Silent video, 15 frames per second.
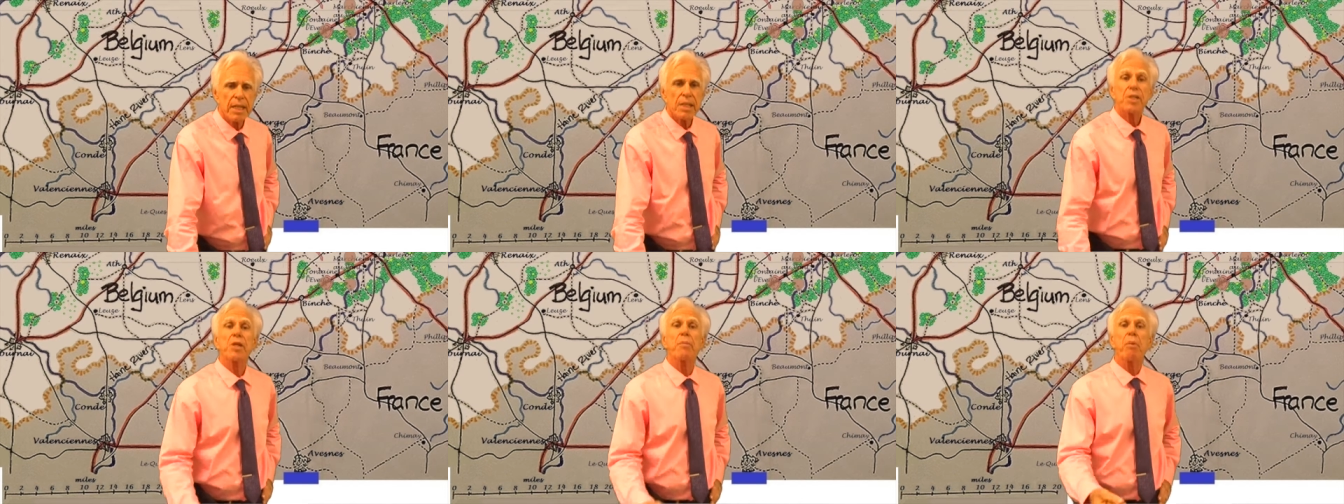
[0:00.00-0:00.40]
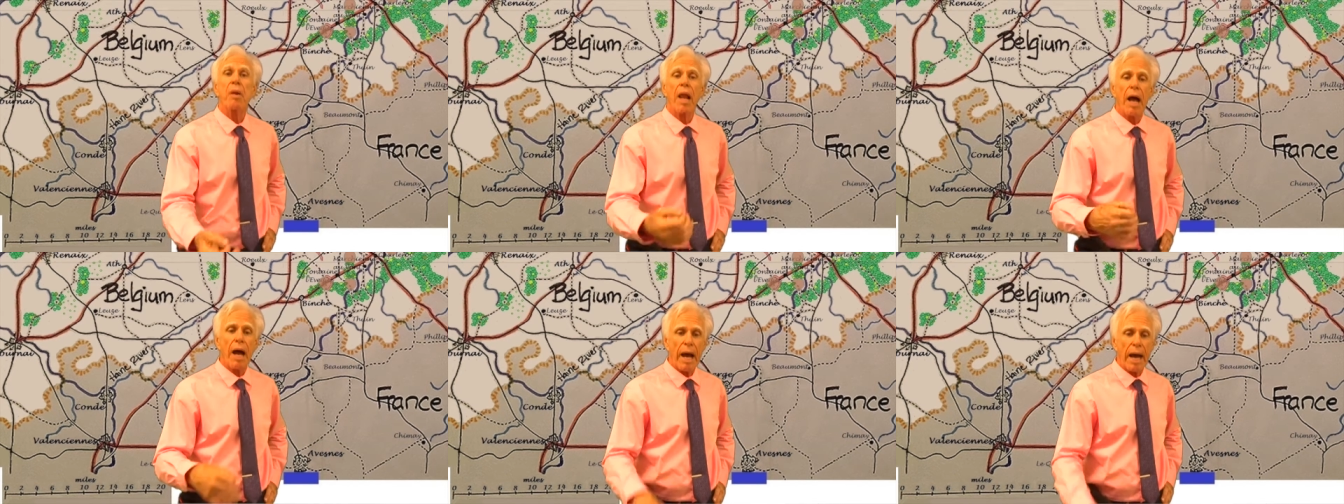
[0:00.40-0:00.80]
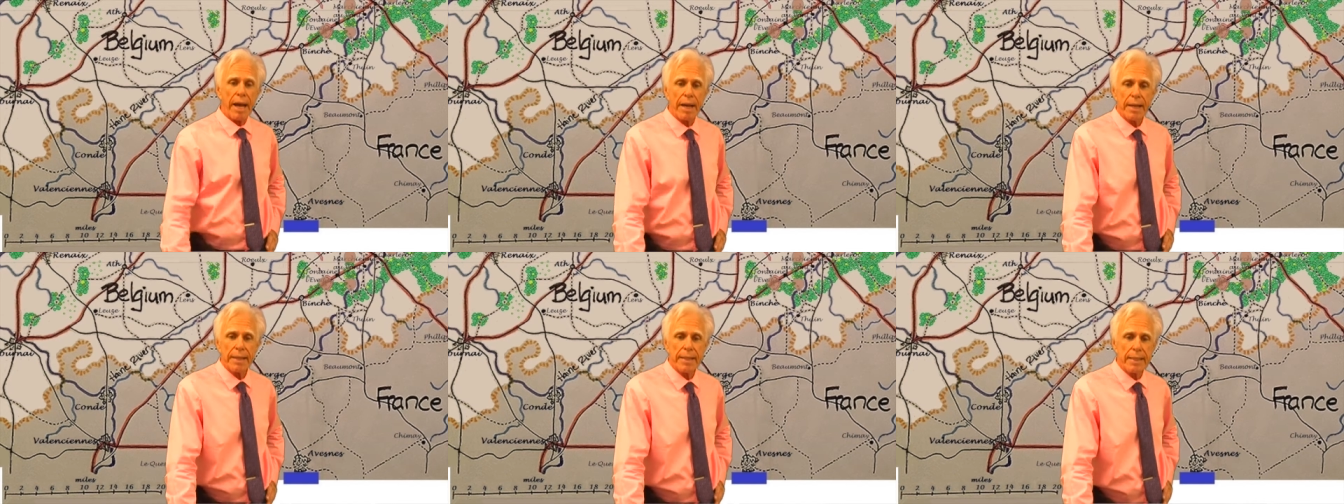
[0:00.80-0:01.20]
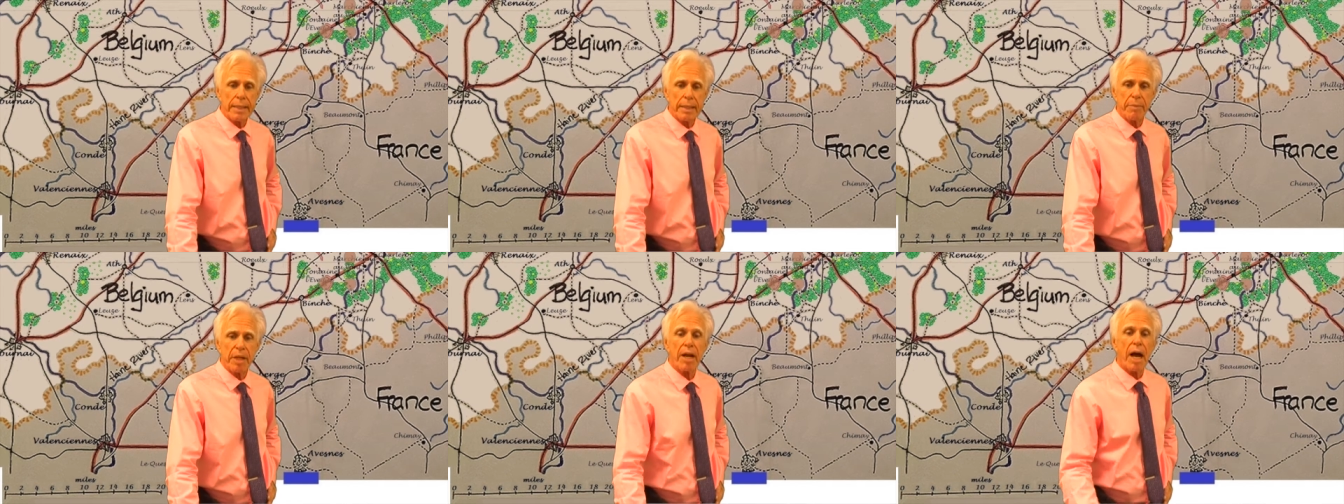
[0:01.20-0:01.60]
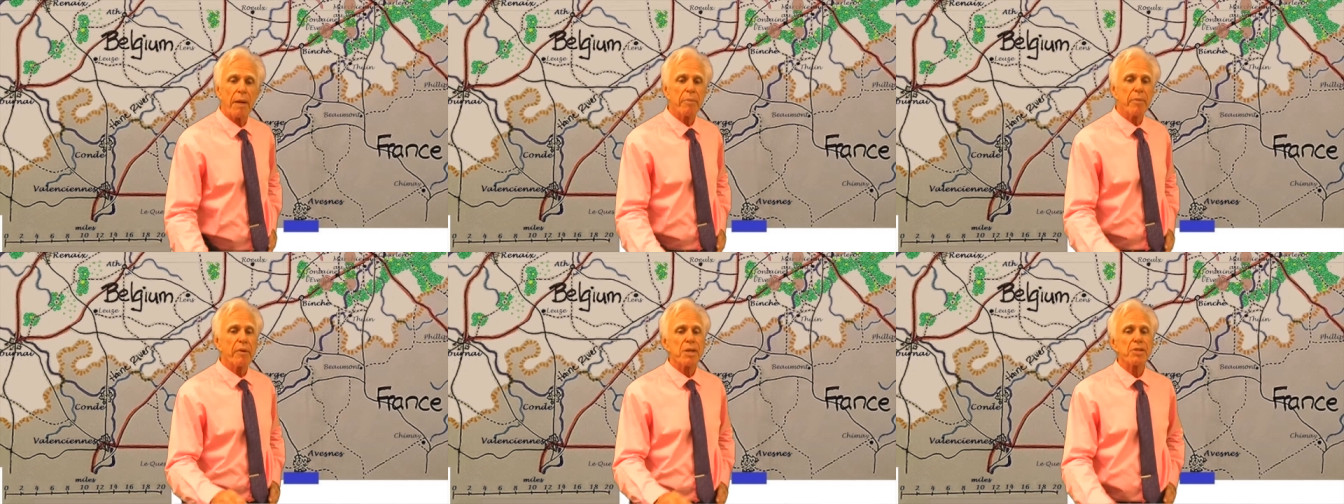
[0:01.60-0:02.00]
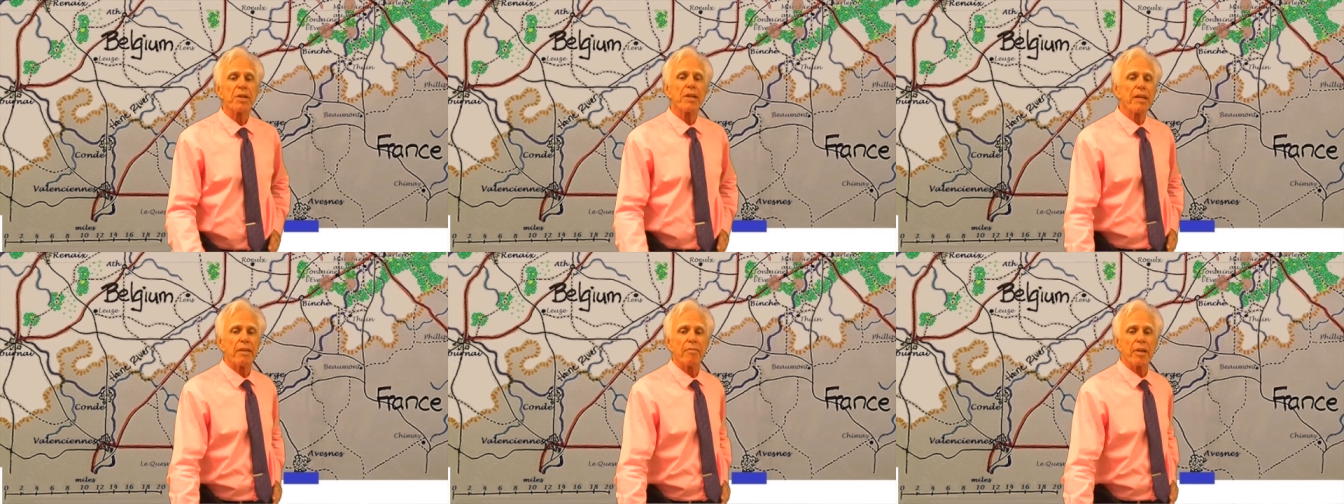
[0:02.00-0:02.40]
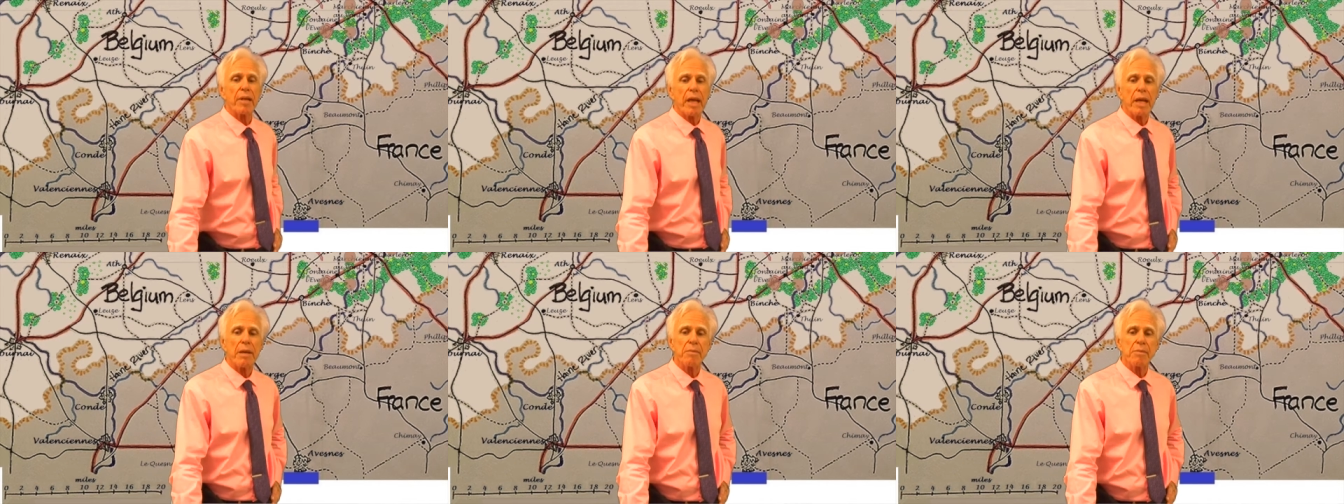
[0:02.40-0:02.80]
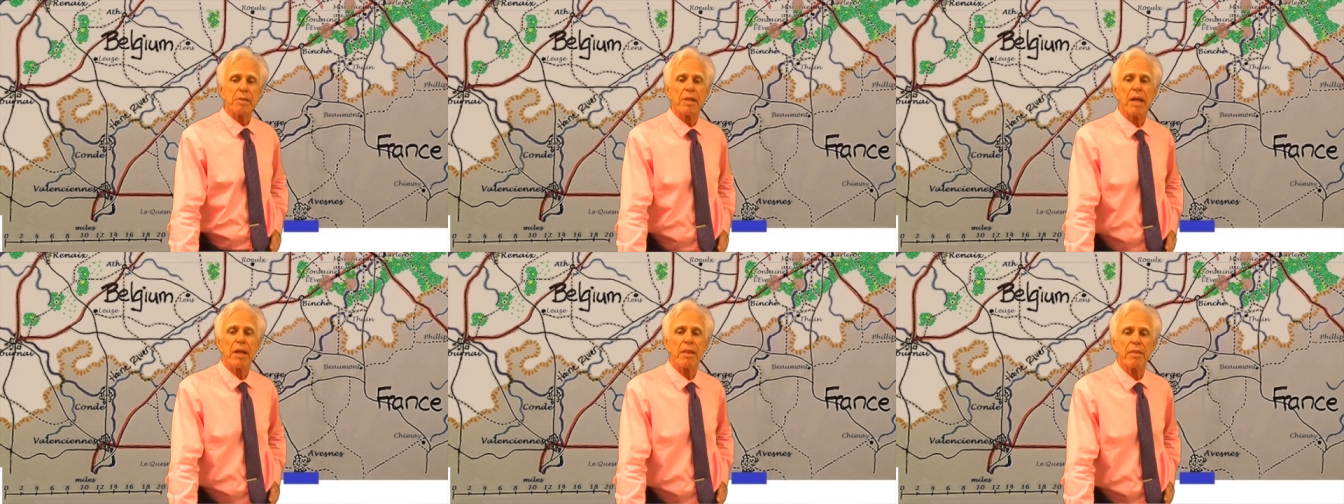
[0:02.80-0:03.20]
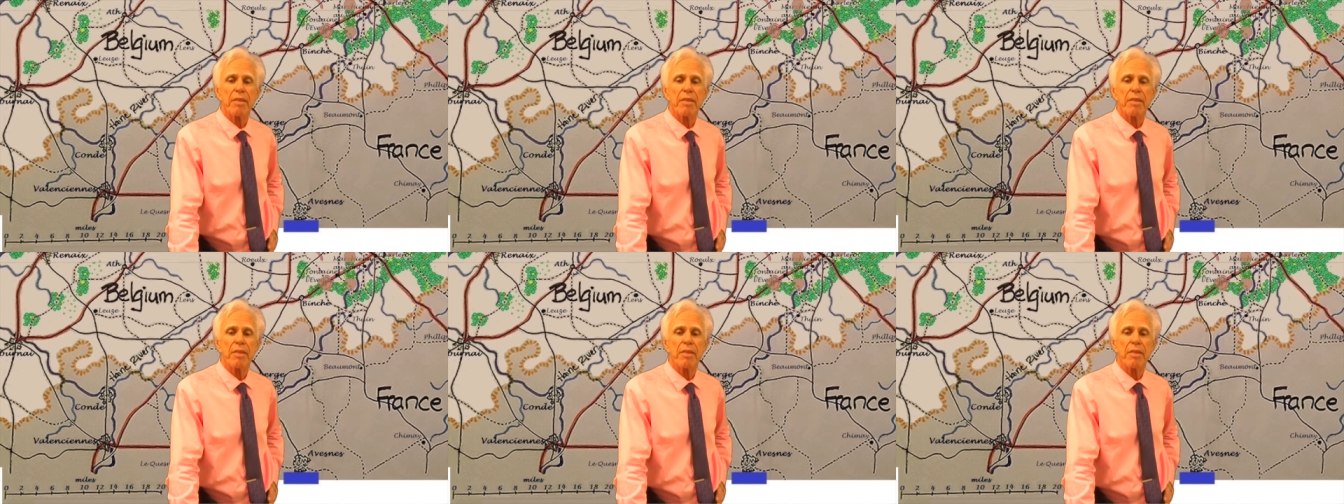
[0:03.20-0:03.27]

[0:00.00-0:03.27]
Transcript: Supply. In operational level games,